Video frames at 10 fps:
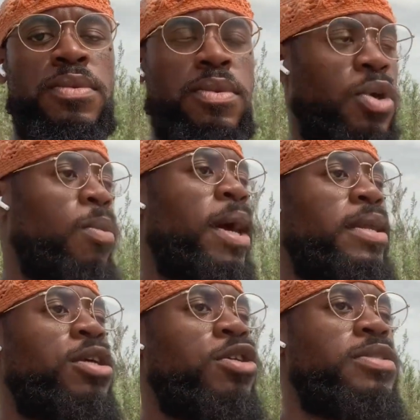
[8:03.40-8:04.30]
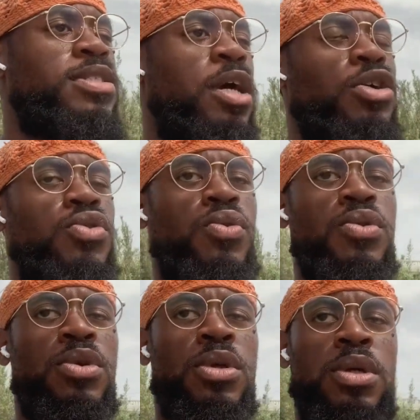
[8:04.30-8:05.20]
Nobody gonna tell you.
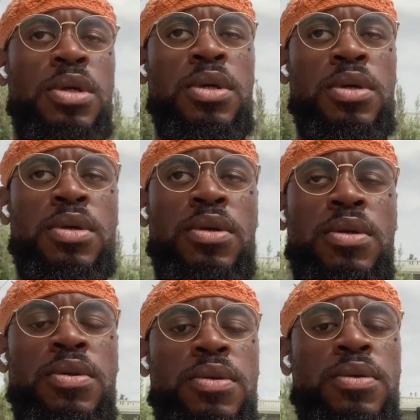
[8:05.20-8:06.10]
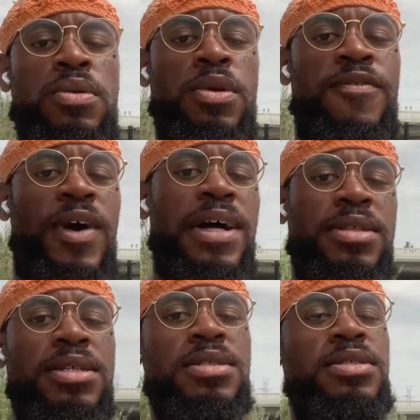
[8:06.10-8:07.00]
Your
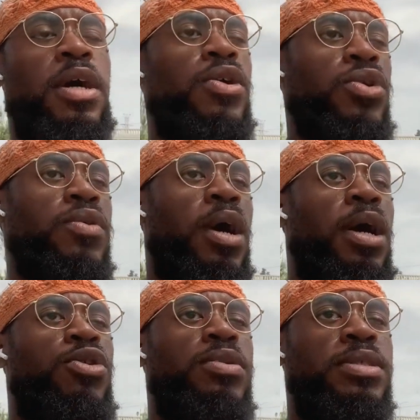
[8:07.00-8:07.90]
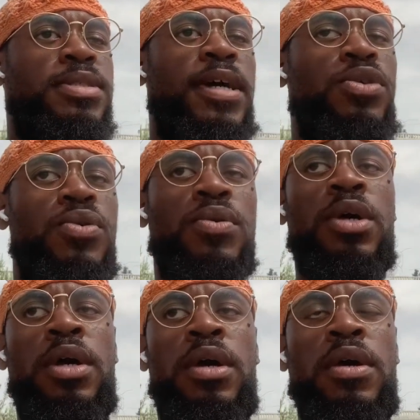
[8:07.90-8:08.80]
father didn't tell you. Your uncle didn't tell you.
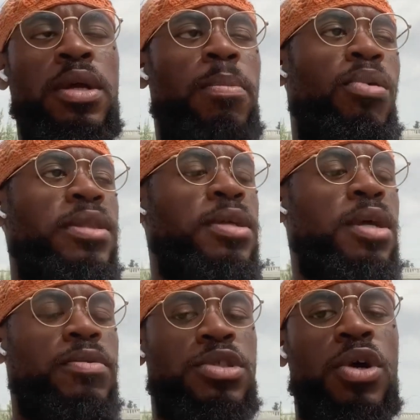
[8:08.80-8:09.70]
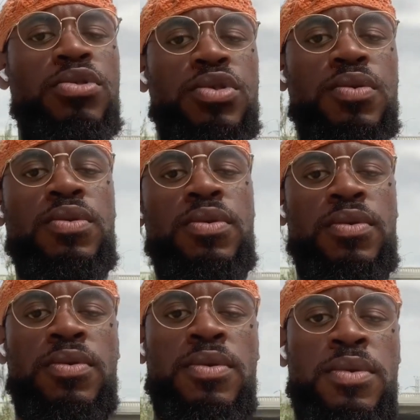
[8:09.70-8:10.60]
Your brother never told you.
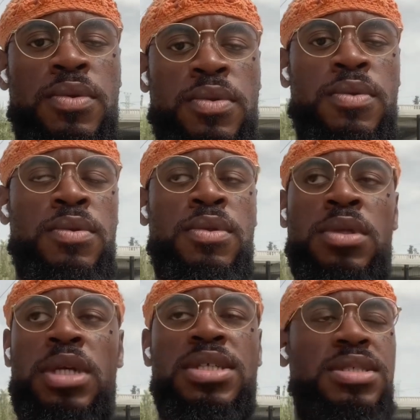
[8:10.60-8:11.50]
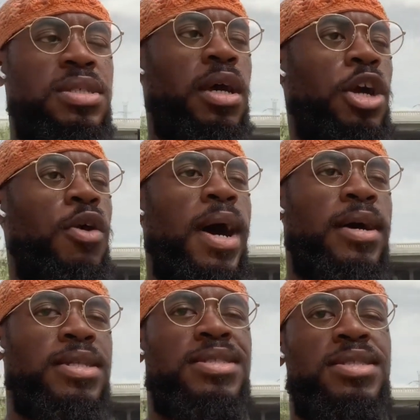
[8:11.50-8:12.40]
He just said, go out
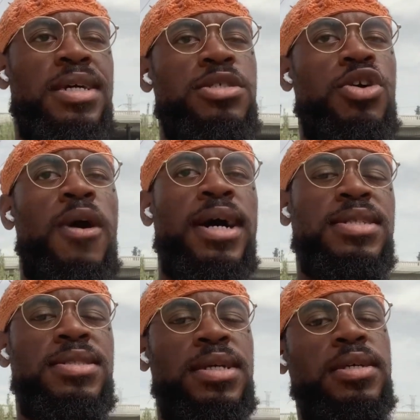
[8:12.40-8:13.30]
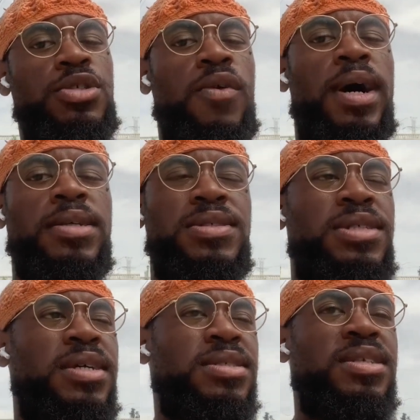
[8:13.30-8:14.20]
and chase, go out and chase, go out and
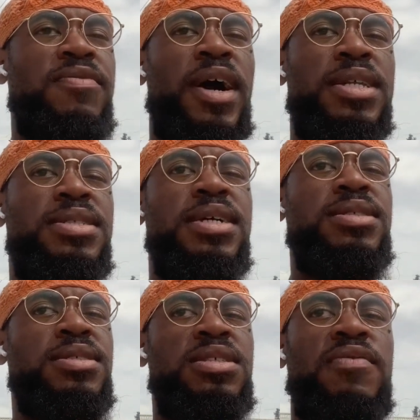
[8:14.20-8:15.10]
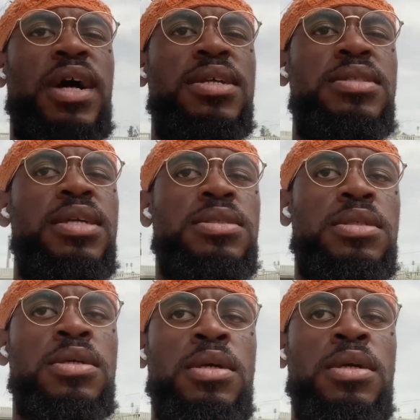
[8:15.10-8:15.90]
chase, seek validation, seek validation.